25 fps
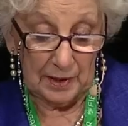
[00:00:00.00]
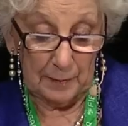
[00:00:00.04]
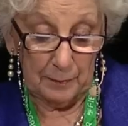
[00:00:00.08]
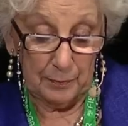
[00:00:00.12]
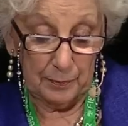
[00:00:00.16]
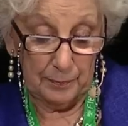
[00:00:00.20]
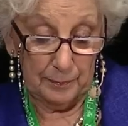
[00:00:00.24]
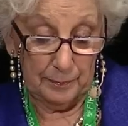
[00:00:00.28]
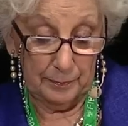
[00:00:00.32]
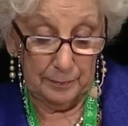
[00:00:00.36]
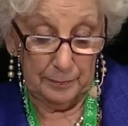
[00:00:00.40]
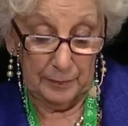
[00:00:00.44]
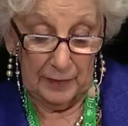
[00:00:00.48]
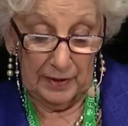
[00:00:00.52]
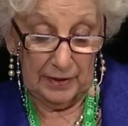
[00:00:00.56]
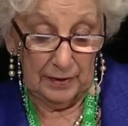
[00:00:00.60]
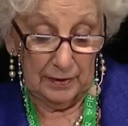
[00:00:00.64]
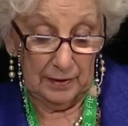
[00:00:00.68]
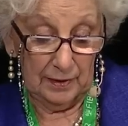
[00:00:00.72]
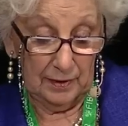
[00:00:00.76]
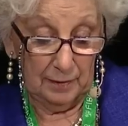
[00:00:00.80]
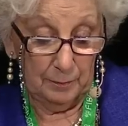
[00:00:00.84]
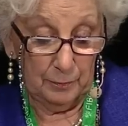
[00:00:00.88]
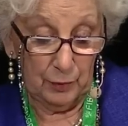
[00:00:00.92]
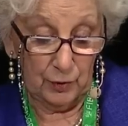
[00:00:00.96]
to
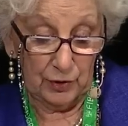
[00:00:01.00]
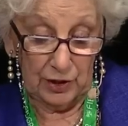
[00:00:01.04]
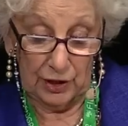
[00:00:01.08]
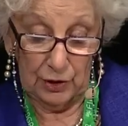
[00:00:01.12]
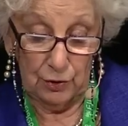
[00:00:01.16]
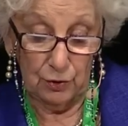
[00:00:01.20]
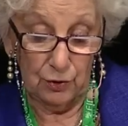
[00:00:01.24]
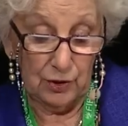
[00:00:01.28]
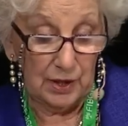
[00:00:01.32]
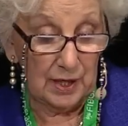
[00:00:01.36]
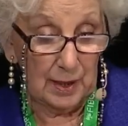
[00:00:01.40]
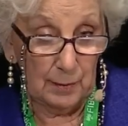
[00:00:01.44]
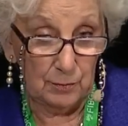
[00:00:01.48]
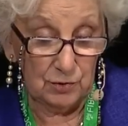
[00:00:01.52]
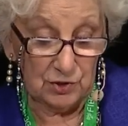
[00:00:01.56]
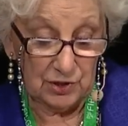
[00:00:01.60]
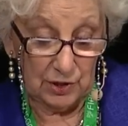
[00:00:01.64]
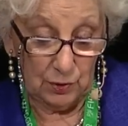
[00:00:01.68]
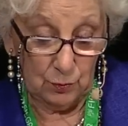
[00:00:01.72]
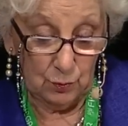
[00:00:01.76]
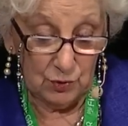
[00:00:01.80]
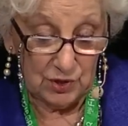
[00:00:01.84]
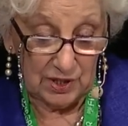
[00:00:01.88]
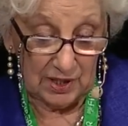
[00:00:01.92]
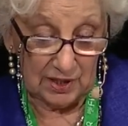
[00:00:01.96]
came to these
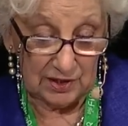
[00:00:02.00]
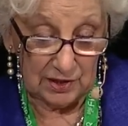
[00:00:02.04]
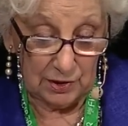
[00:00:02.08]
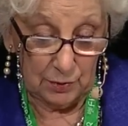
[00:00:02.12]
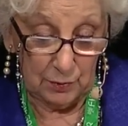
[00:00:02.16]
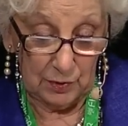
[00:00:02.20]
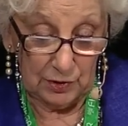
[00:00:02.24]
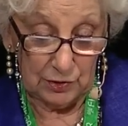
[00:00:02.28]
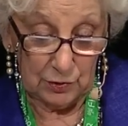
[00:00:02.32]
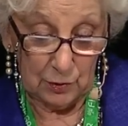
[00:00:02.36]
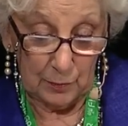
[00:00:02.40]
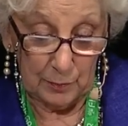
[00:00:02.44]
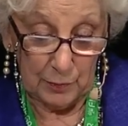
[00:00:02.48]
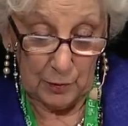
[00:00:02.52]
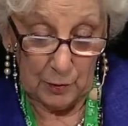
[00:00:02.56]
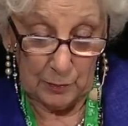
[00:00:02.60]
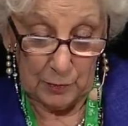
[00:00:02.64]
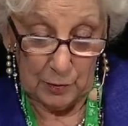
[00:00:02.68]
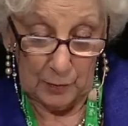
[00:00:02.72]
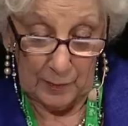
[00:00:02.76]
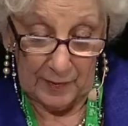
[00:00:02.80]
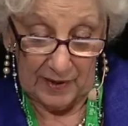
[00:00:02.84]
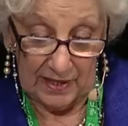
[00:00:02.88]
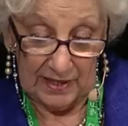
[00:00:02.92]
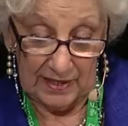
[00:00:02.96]
tribunals or to
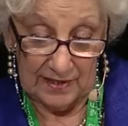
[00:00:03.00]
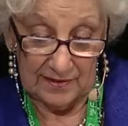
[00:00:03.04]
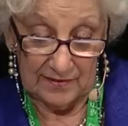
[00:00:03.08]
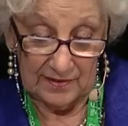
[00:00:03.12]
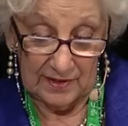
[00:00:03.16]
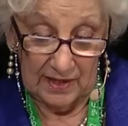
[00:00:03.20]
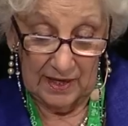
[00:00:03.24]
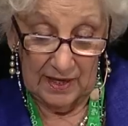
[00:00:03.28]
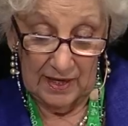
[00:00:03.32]
the Rome